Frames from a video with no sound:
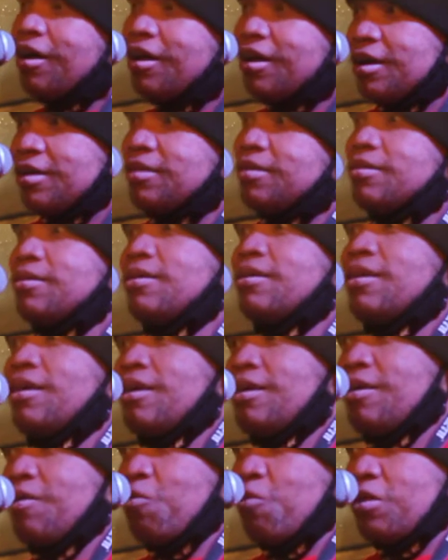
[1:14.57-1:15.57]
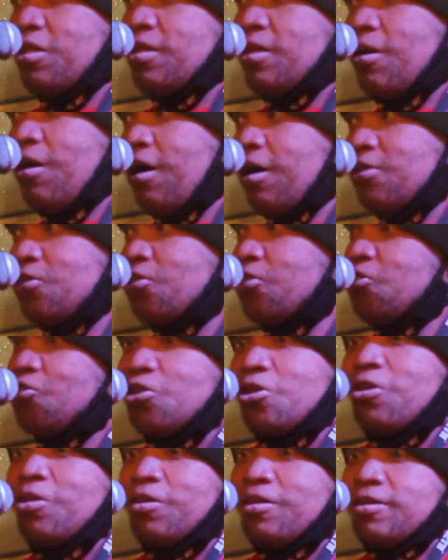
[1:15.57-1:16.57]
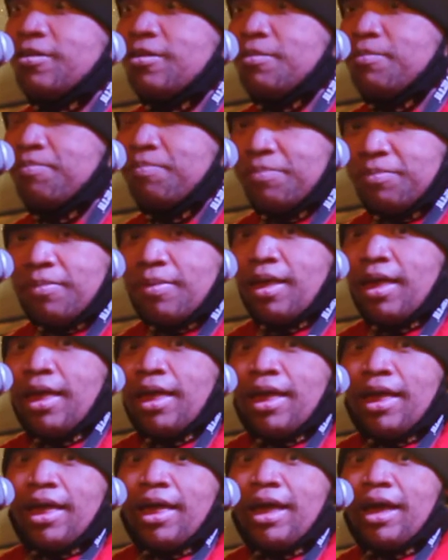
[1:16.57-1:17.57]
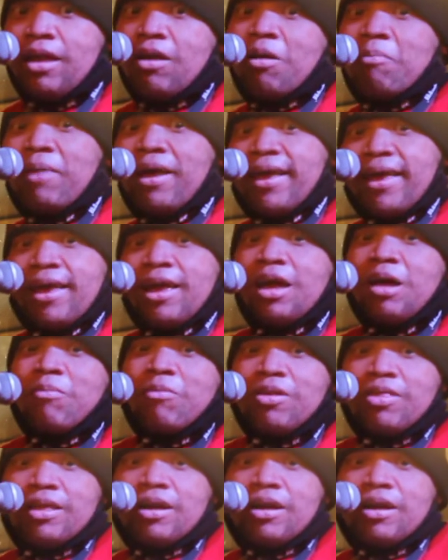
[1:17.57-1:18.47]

hooked with concert journalism. And on my camera